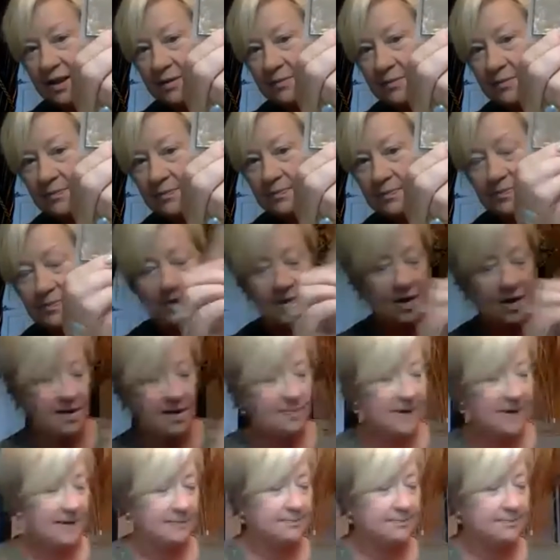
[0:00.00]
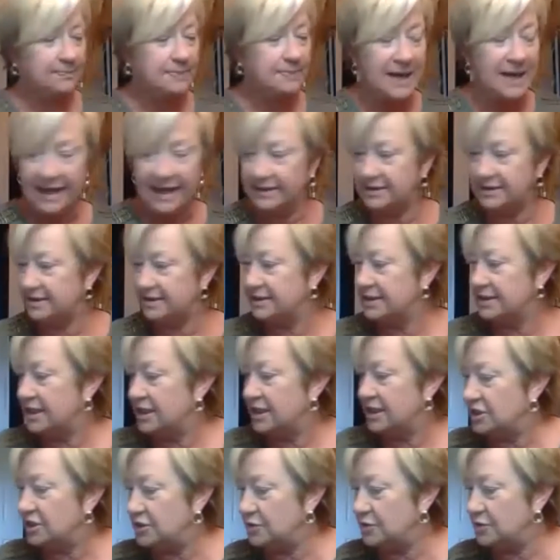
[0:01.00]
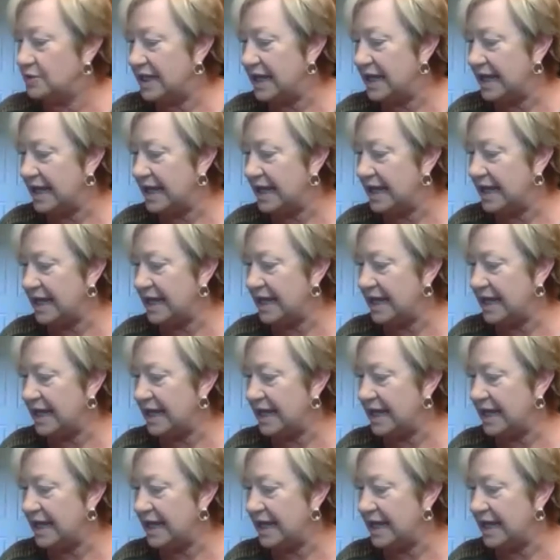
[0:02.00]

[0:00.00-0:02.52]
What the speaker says: compact, but you can.